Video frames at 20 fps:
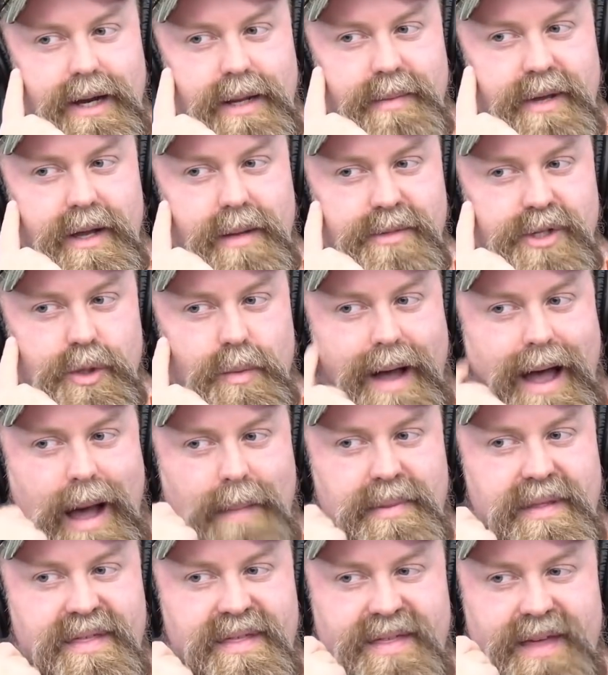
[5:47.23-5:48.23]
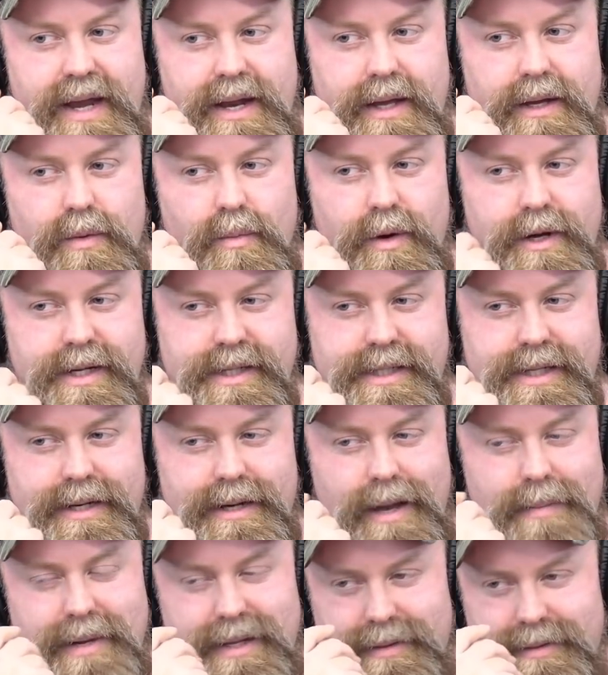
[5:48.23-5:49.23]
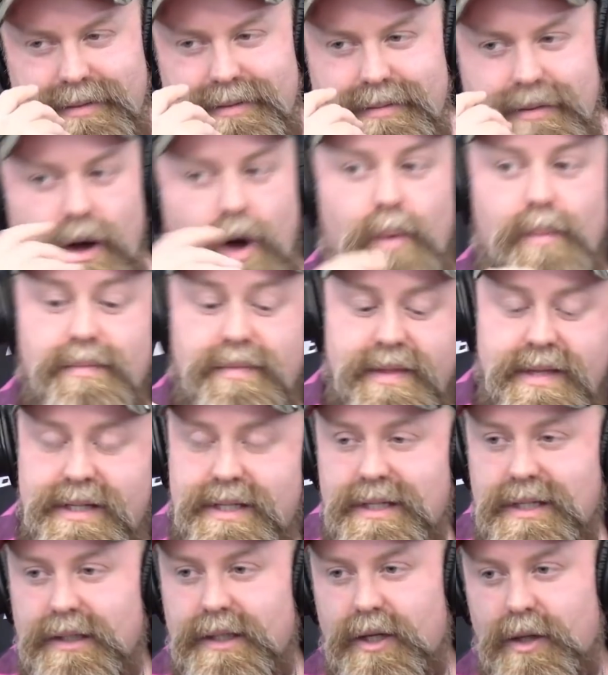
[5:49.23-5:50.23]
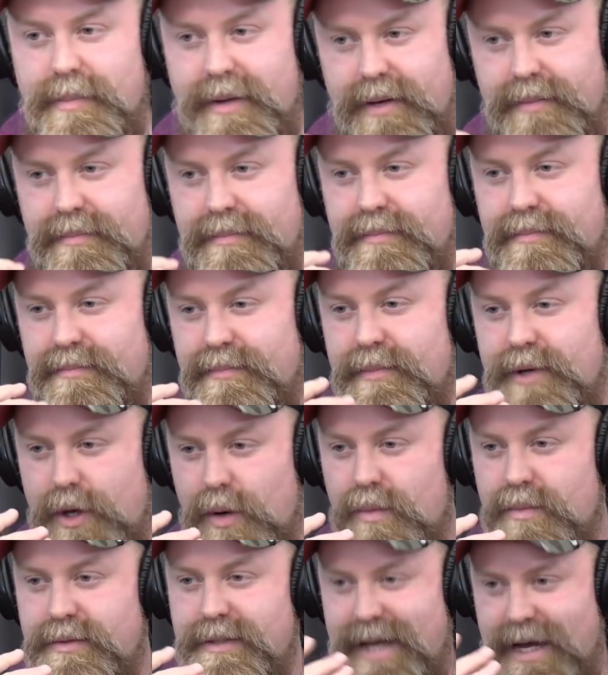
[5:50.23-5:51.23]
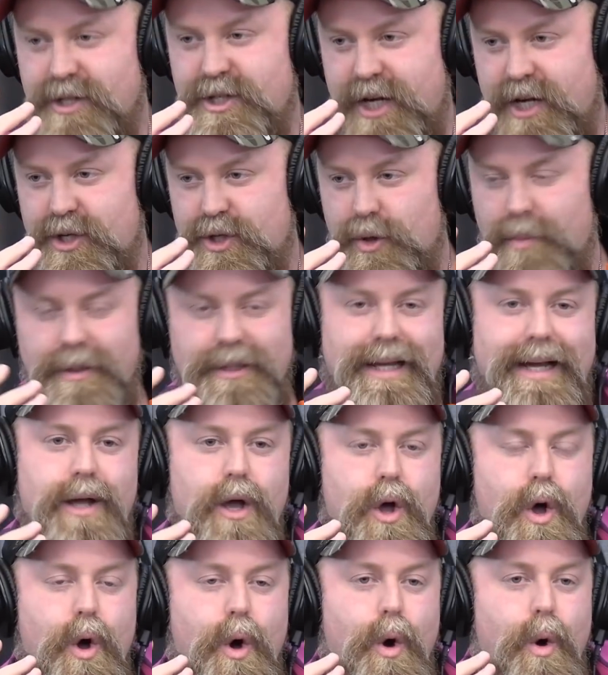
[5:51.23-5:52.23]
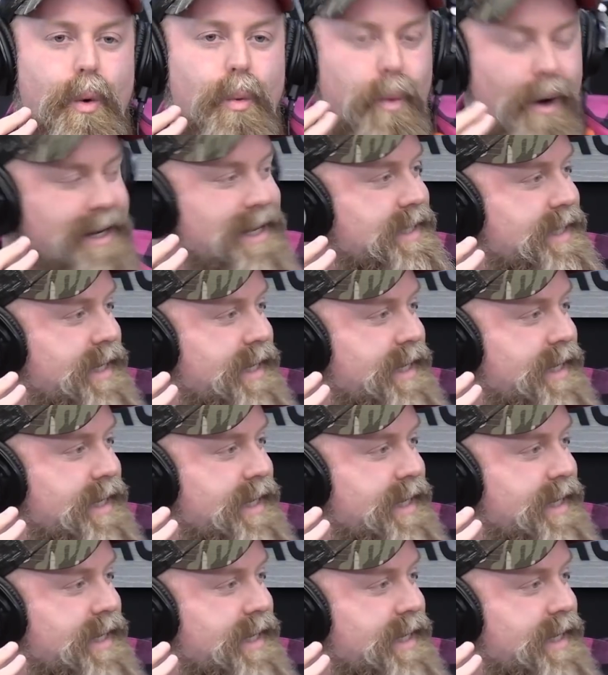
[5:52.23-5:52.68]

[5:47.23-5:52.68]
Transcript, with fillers: become so apathetic? What is it? I mean, oh, this is a little bit, you know, tangential, but like, what is